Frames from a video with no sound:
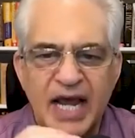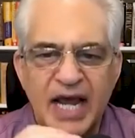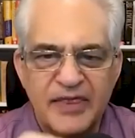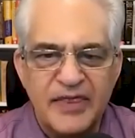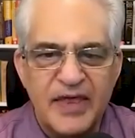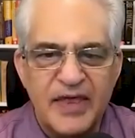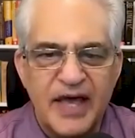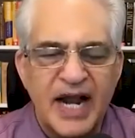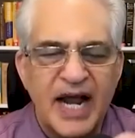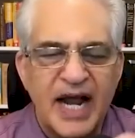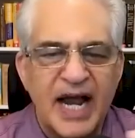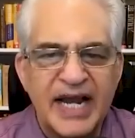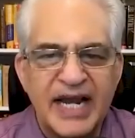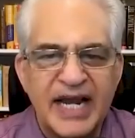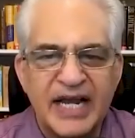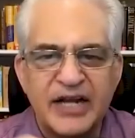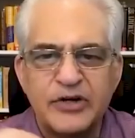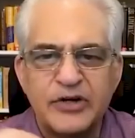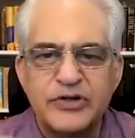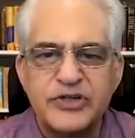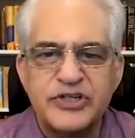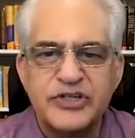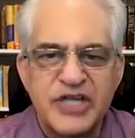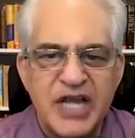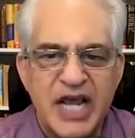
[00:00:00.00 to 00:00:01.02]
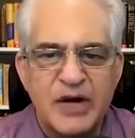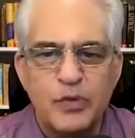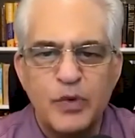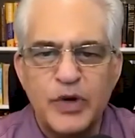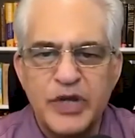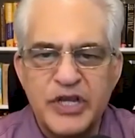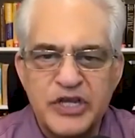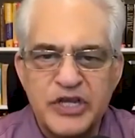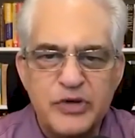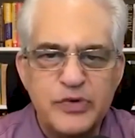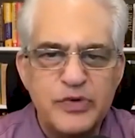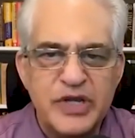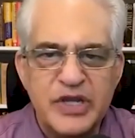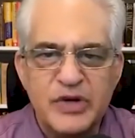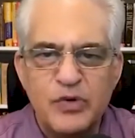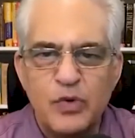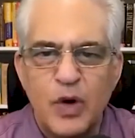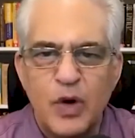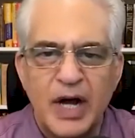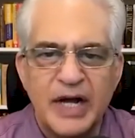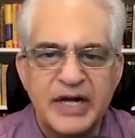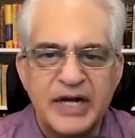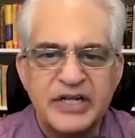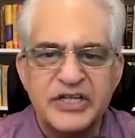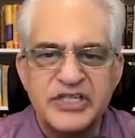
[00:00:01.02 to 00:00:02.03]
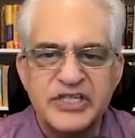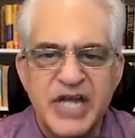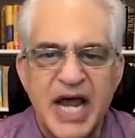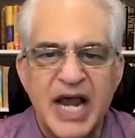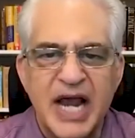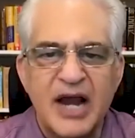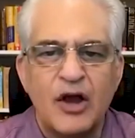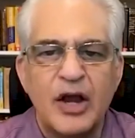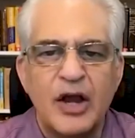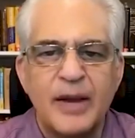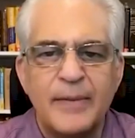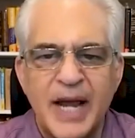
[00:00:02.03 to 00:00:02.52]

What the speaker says: understand what you need, want, and desire,